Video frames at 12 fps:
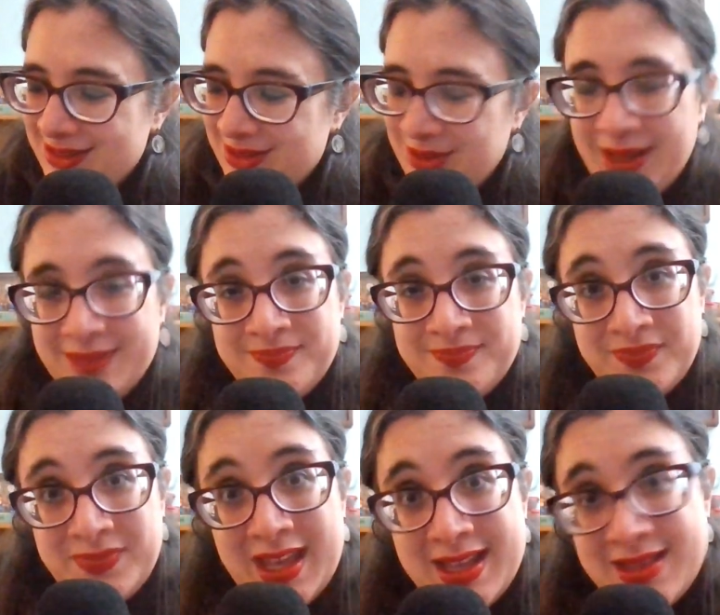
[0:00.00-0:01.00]
so yeah,
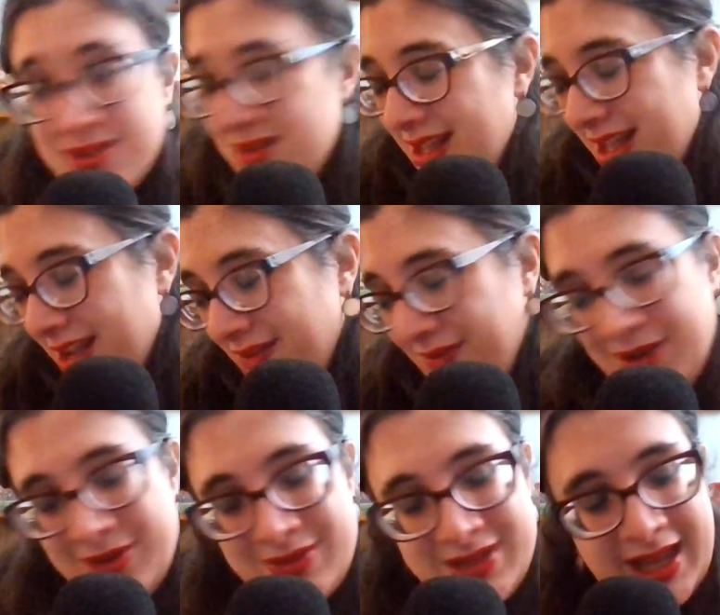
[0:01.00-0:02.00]
that's all I have for
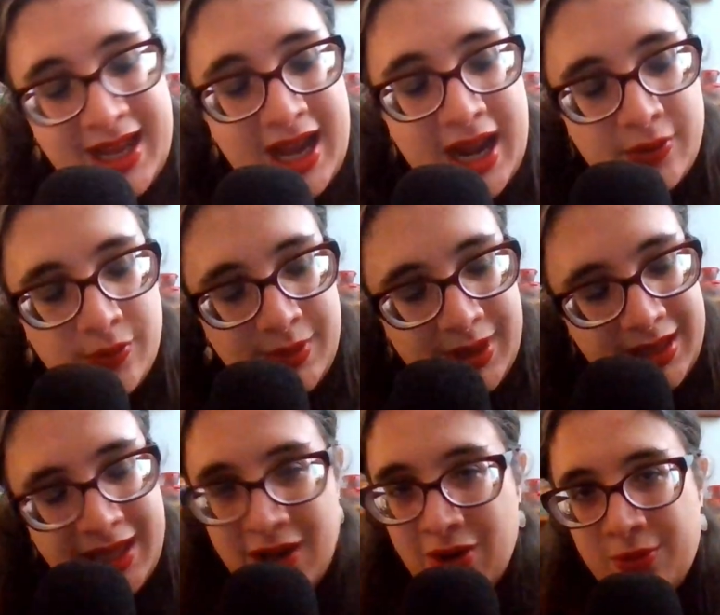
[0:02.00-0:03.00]
you today. I
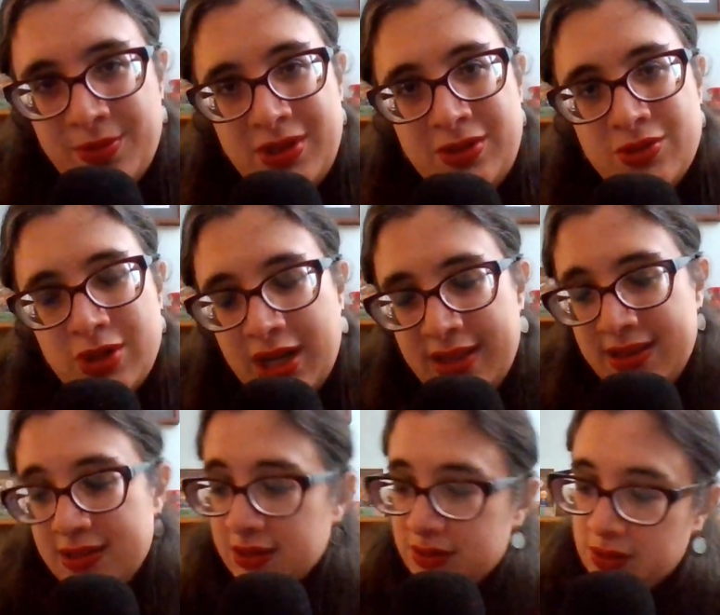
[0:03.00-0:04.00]
really hope that you try
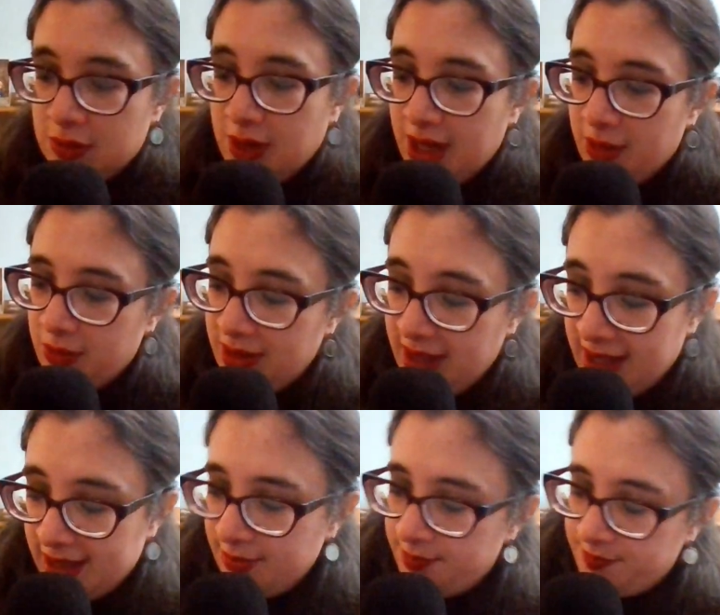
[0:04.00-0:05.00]
this. So I will
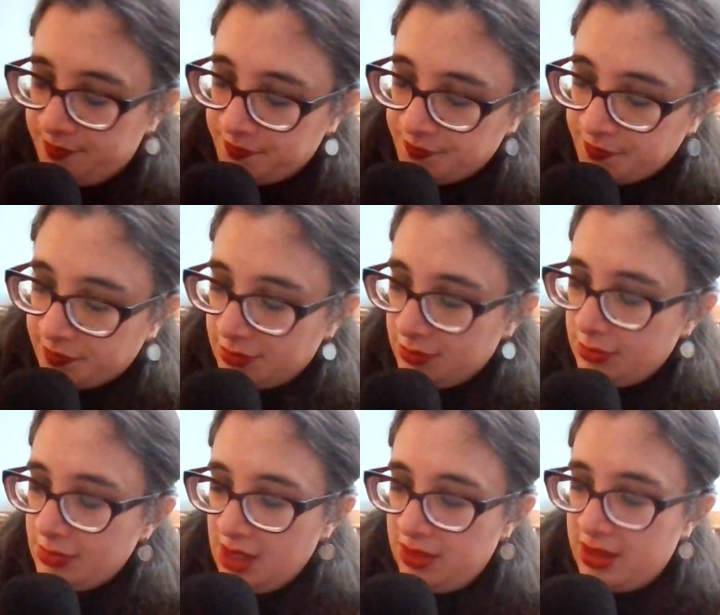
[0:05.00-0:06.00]
add
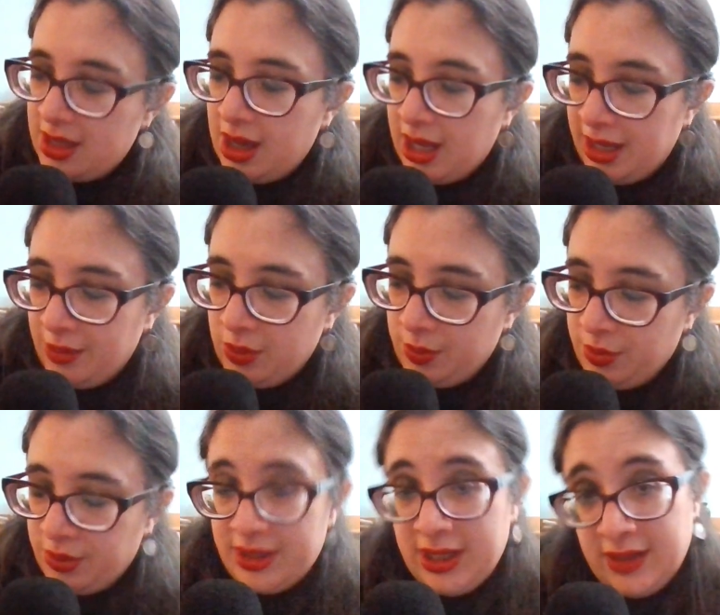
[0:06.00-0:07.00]
that I will
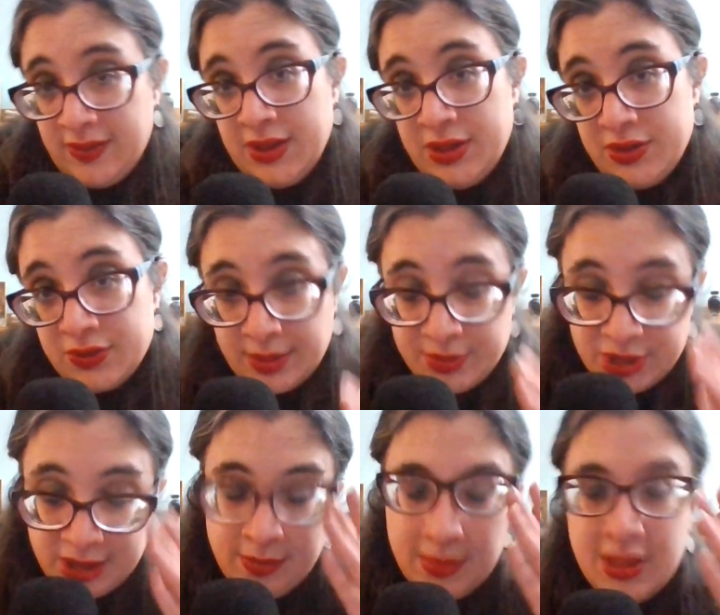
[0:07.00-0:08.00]
put in the
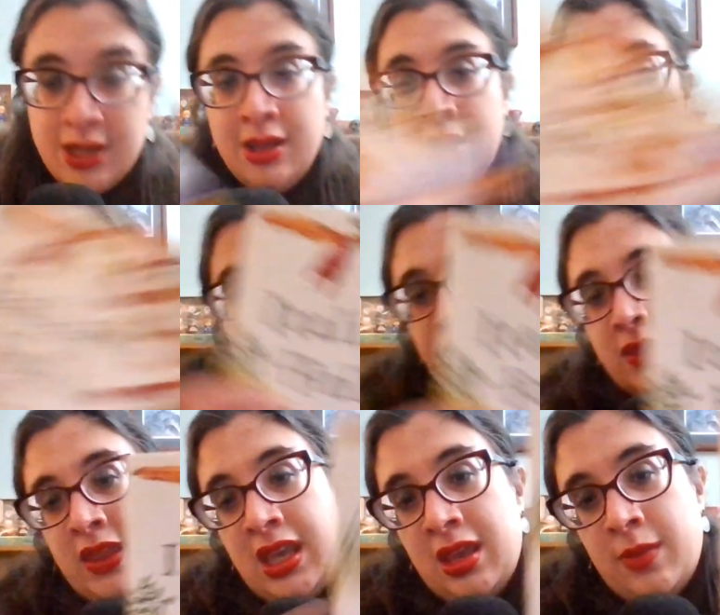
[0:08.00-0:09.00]
description
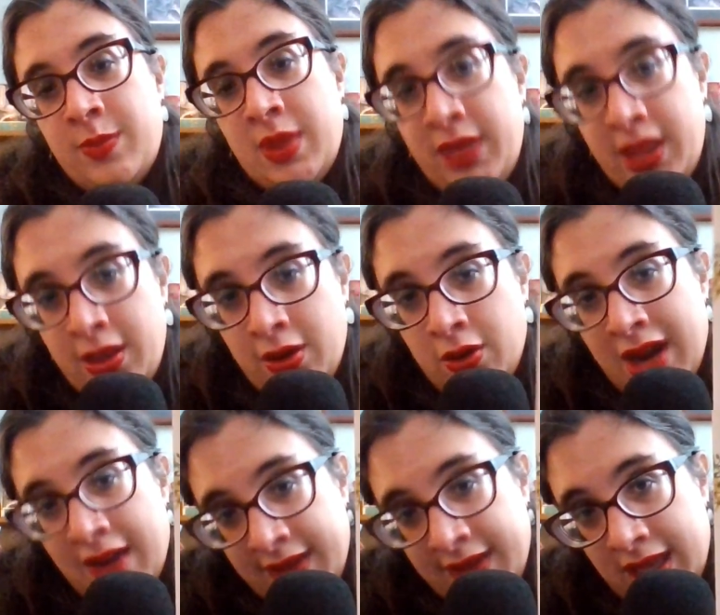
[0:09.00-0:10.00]
the
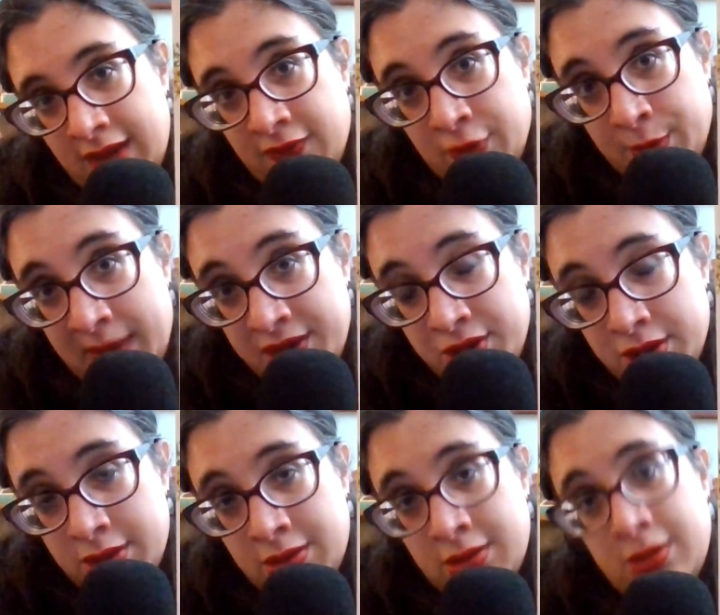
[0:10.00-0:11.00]
bibliographic
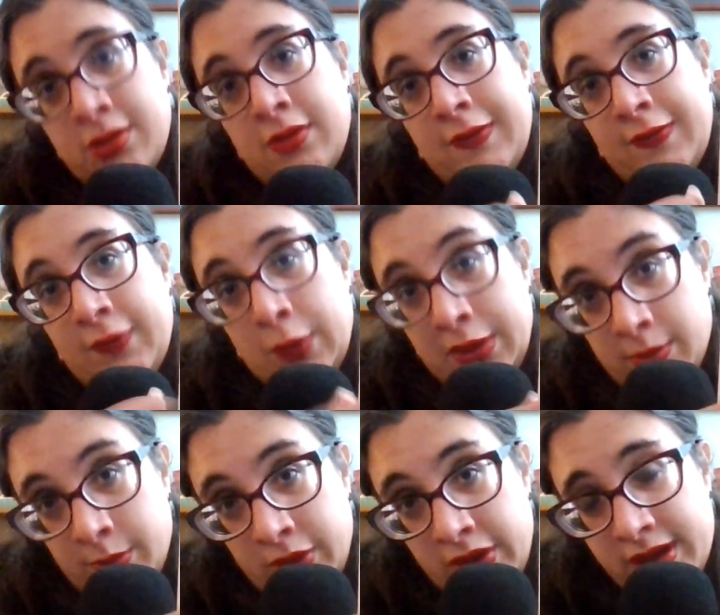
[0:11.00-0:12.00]
information for the
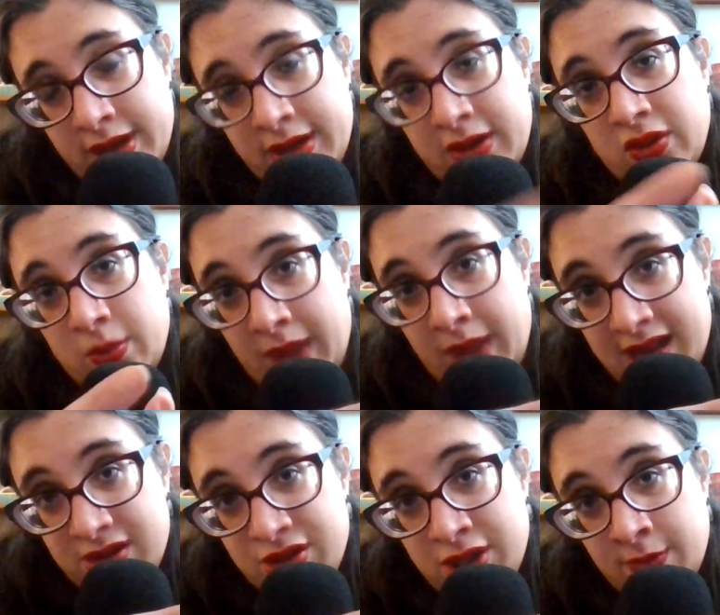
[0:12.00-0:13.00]
book, the
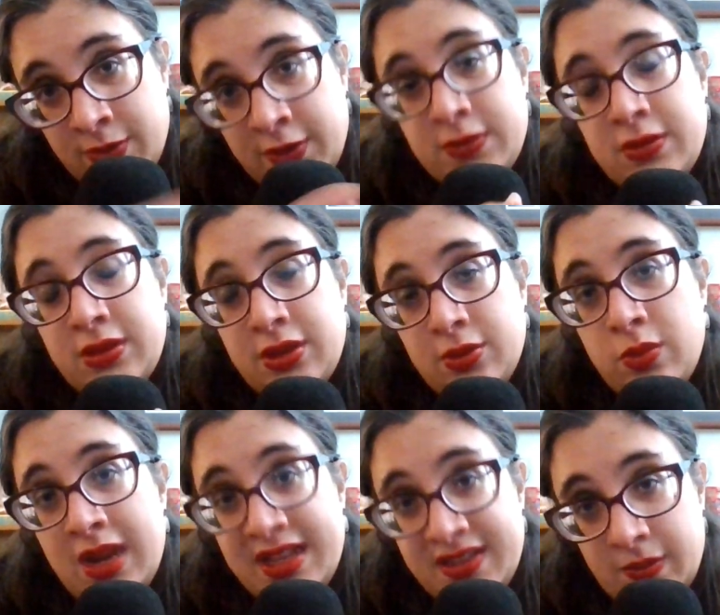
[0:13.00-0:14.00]
page numbers, the
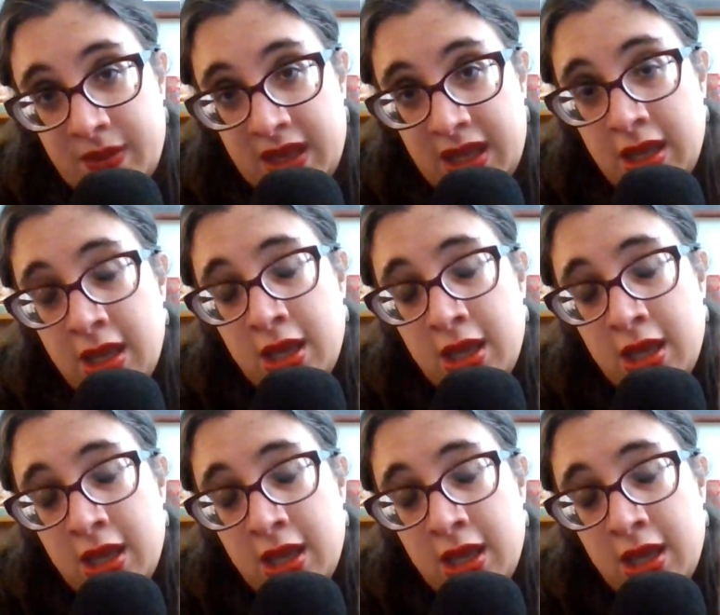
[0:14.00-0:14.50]
recipe.